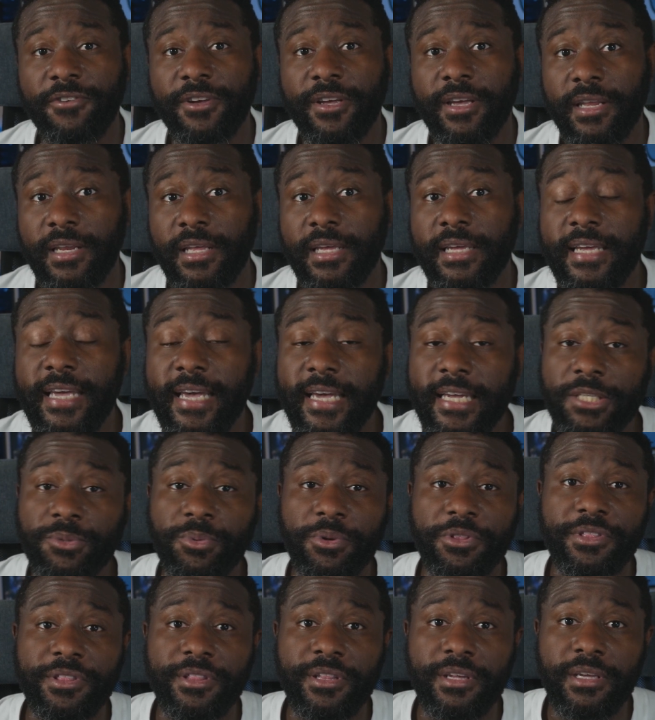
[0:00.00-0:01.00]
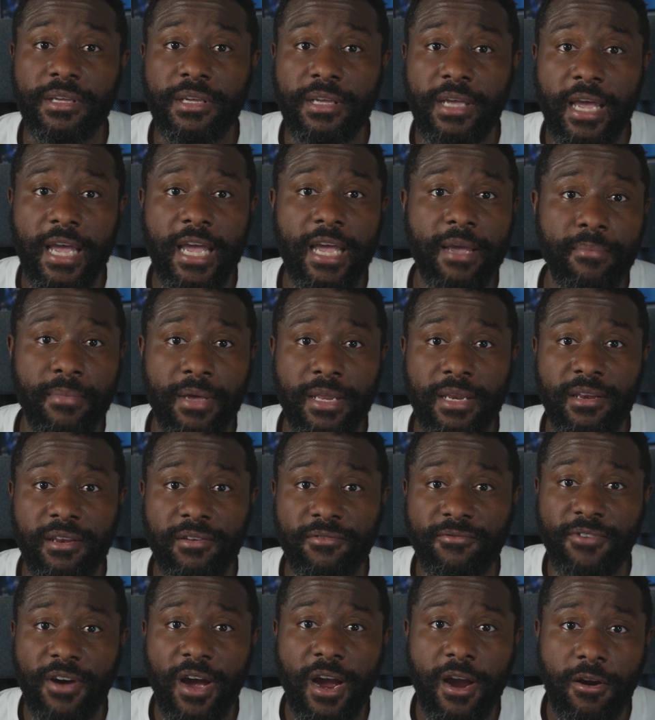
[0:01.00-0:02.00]
if it can engage with the game and
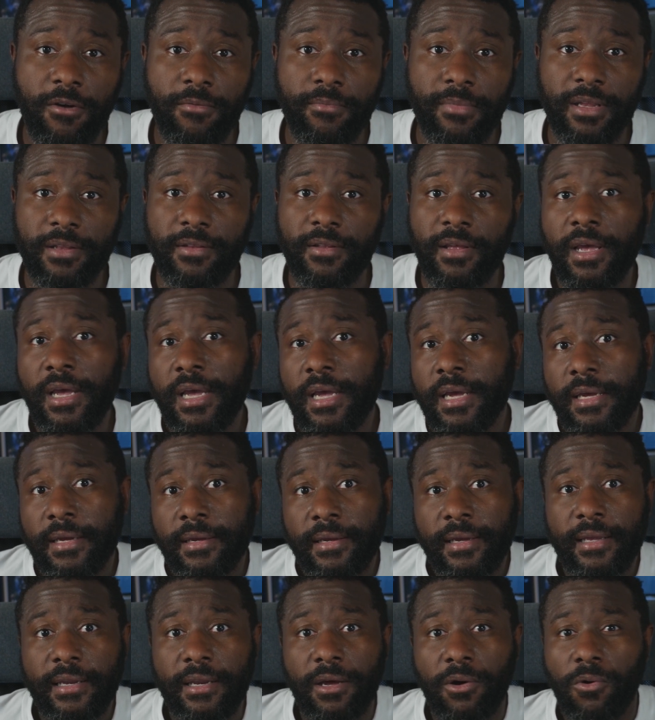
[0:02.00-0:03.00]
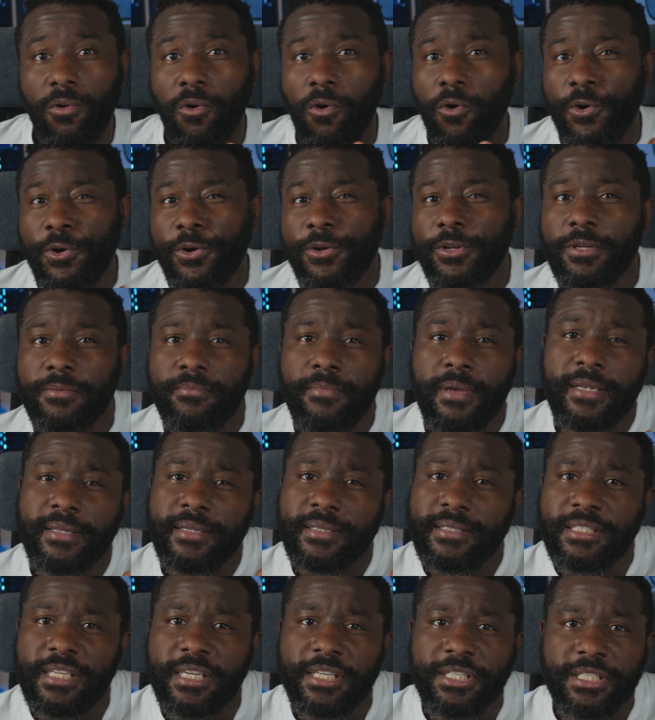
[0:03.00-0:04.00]
environment in order to
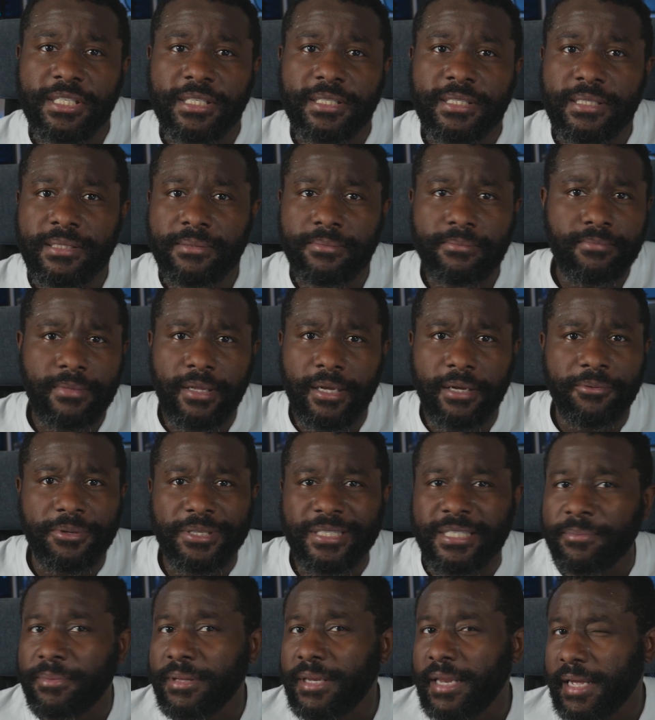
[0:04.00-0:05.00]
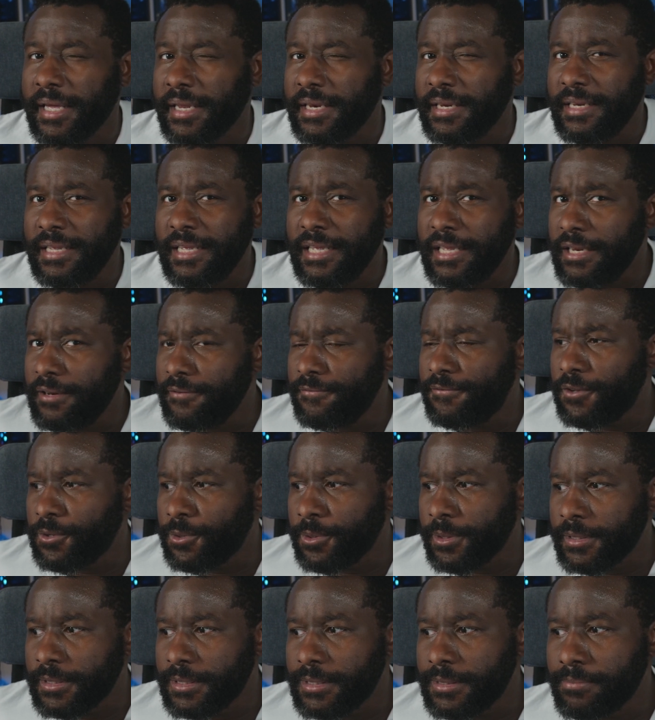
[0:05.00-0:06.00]
make decisions, like with something like an
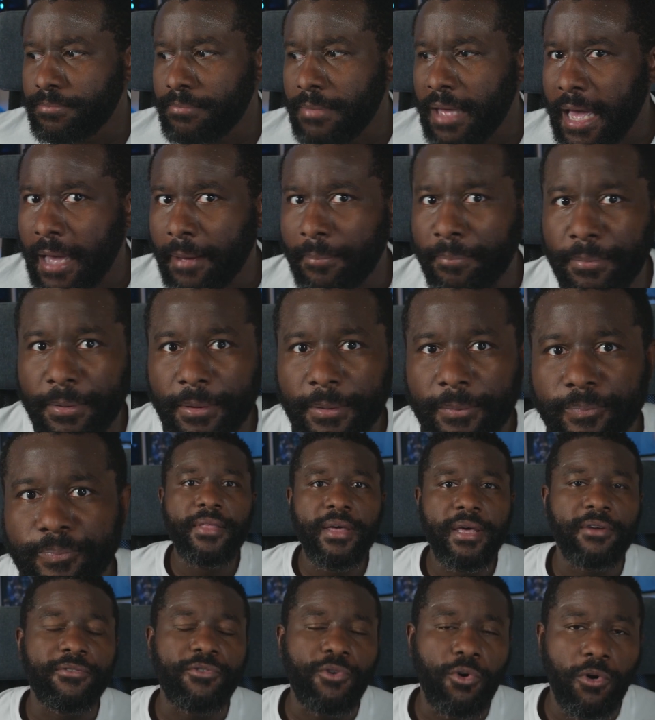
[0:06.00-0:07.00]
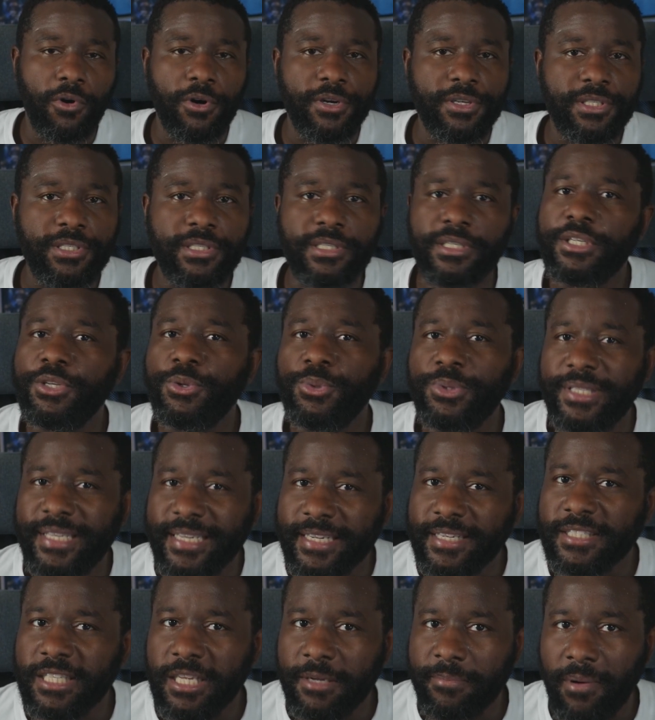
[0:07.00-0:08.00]
influence map. And then of course,
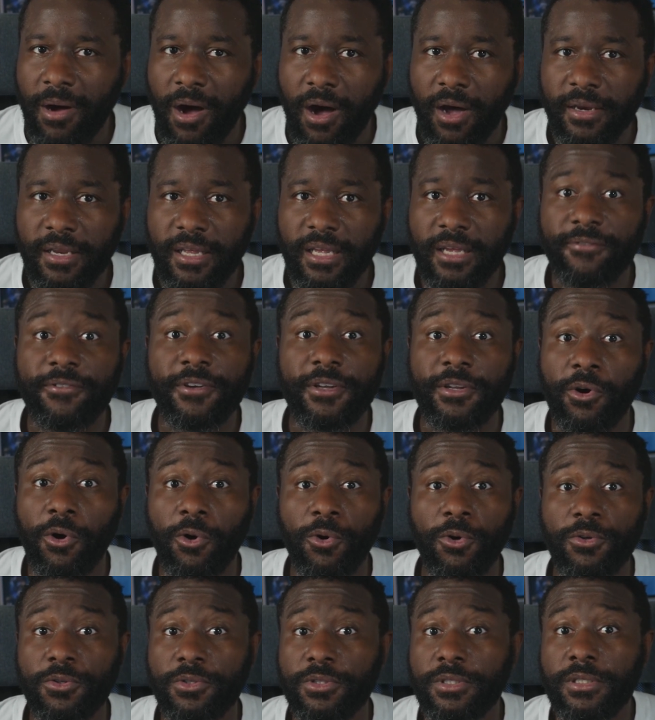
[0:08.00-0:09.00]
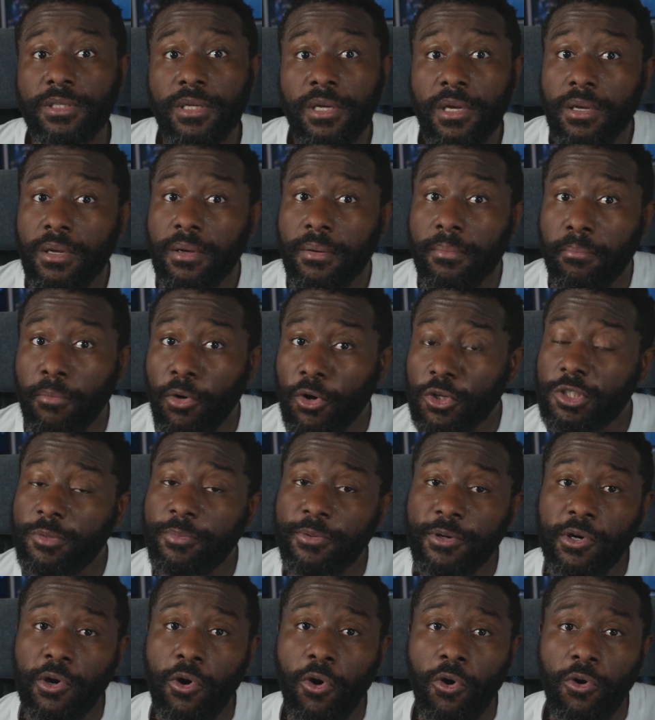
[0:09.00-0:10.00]
utility bot, if it holds
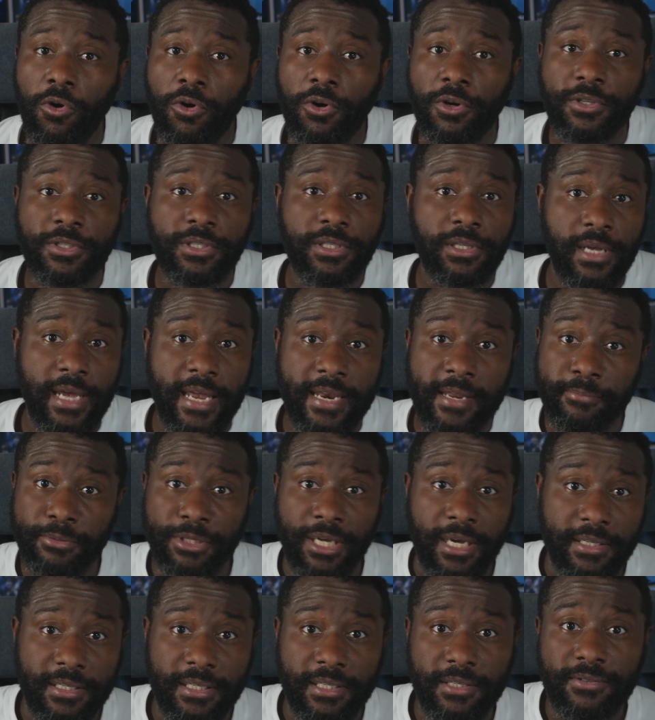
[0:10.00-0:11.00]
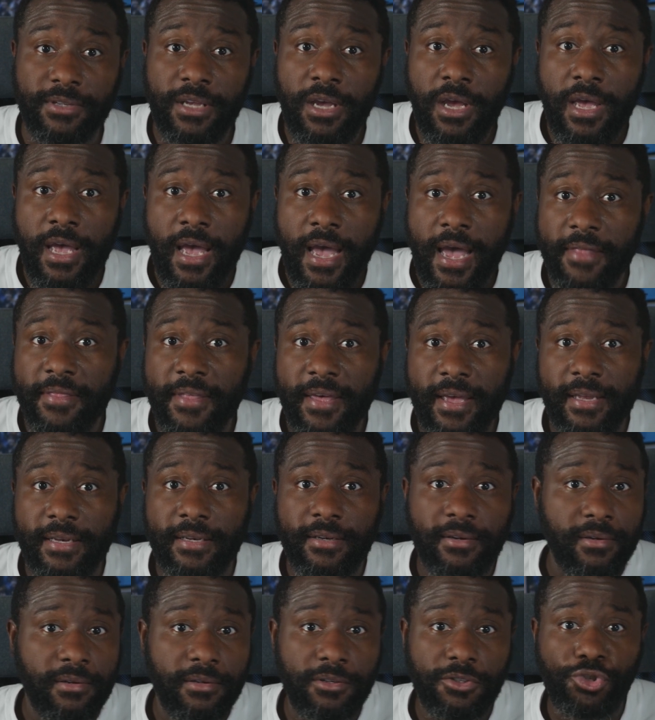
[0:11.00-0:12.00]
multiple goals and objectives, and
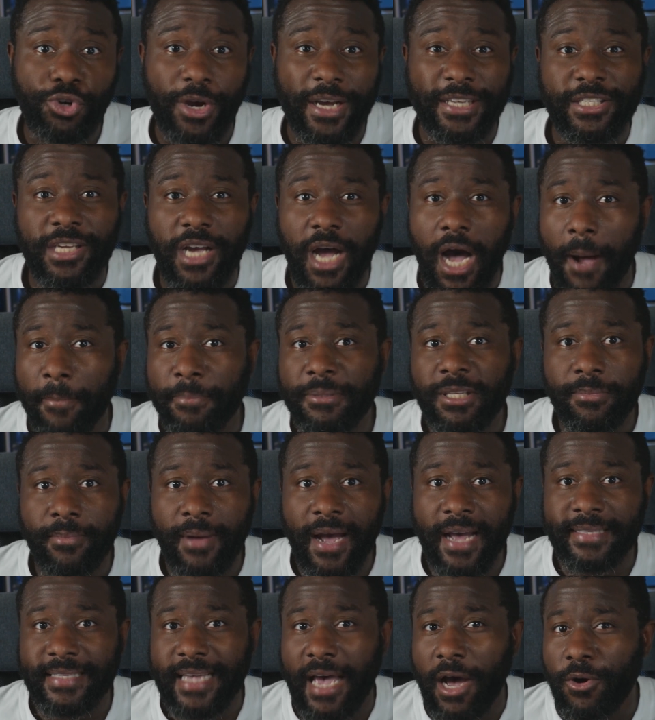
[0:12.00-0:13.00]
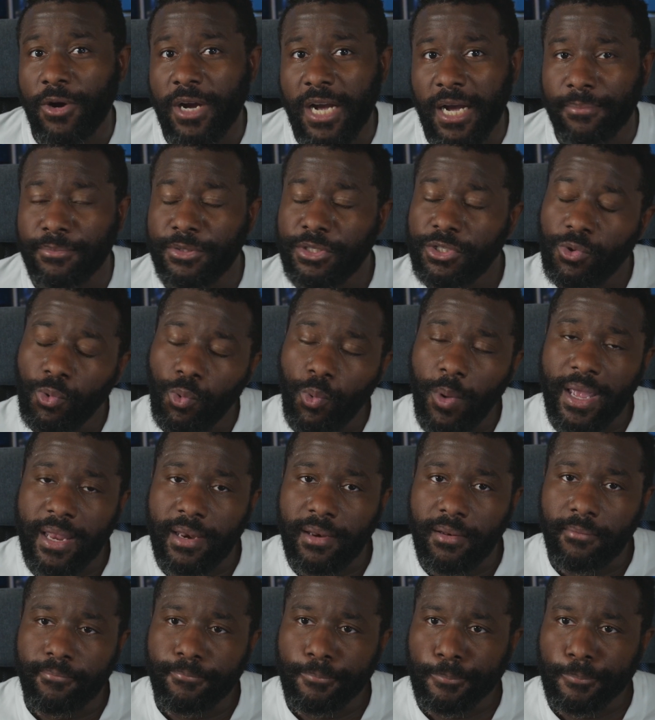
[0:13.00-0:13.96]
then tries to optimize outcomes to win.